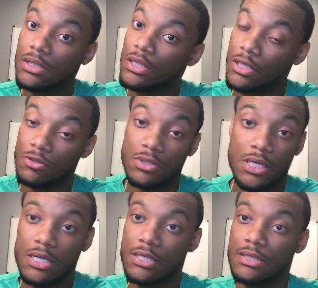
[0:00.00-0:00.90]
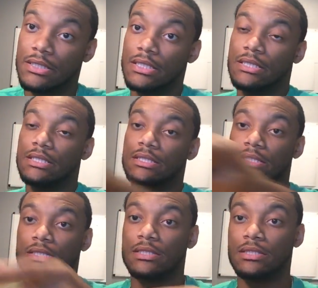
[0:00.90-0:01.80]
Like you said,
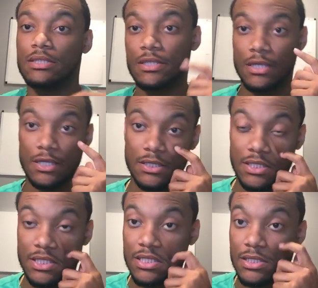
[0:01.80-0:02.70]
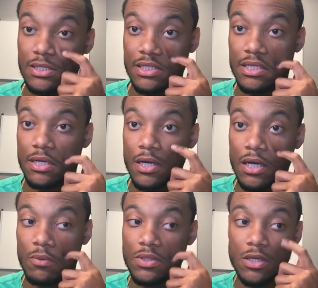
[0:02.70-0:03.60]
consistency. The consistency.
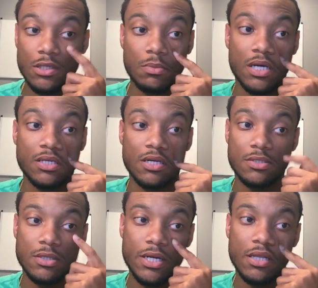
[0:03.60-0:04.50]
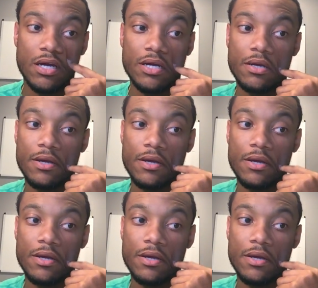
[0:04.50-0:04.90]
We talked about yesterday. Like,